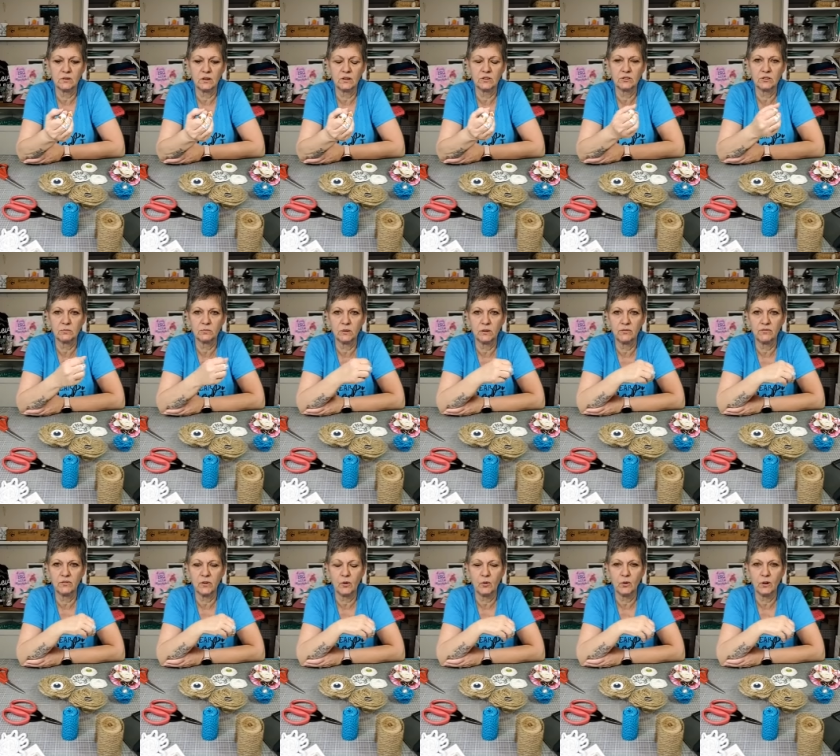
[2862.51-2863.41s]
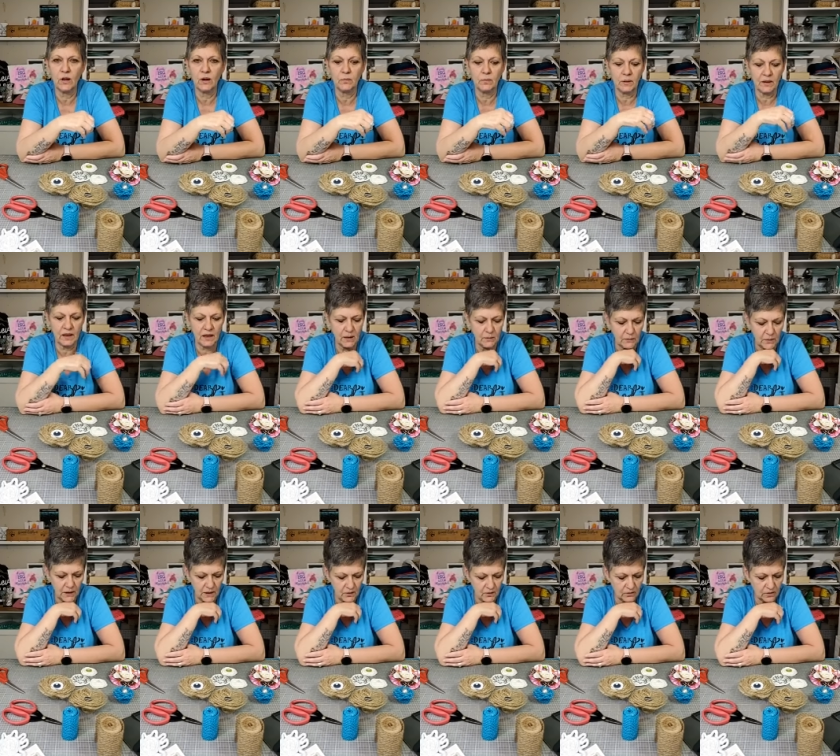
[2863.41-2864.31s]
I took my phone up, I came
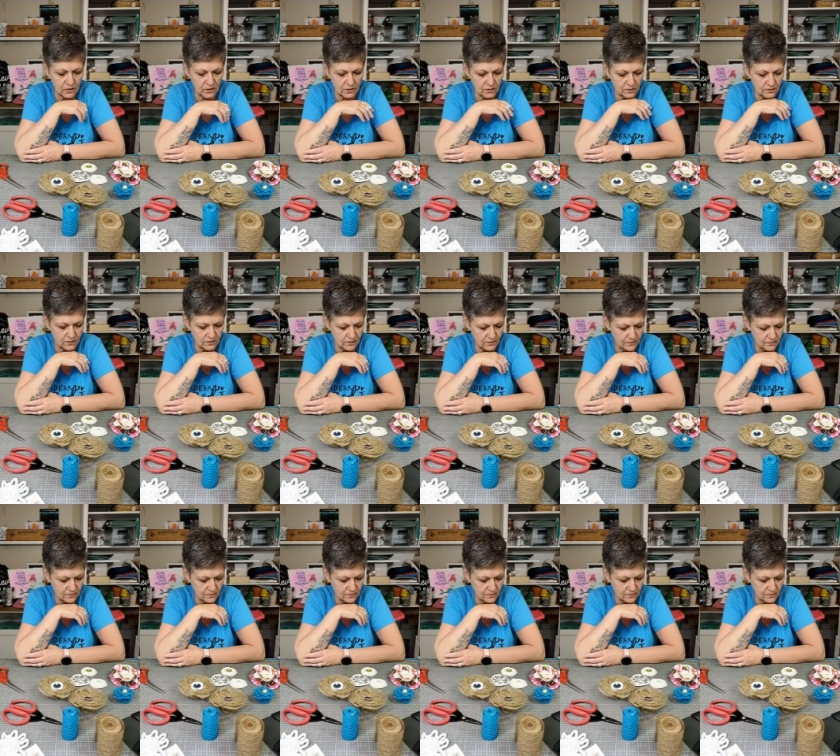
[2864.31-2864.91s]
down and